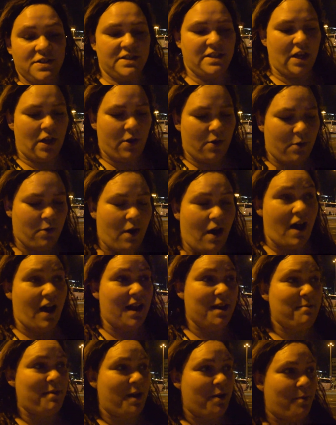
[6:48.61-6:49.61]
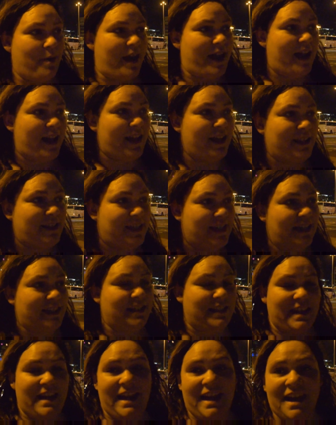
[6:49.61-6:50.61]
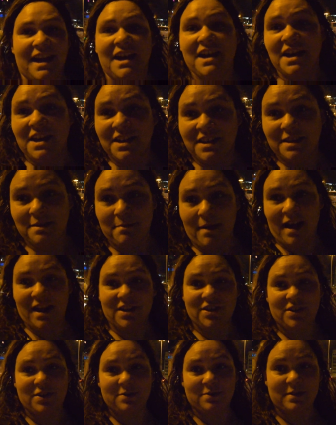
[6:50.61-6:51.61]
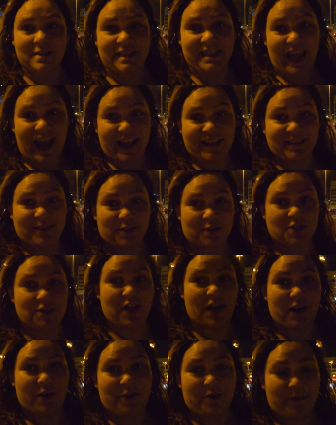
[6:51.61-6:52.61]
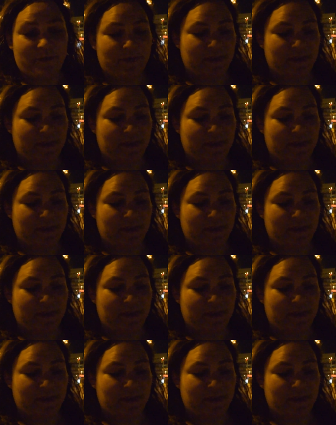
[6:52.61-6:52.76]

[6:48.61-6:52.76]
So on my way to see the Montjuice Castle show,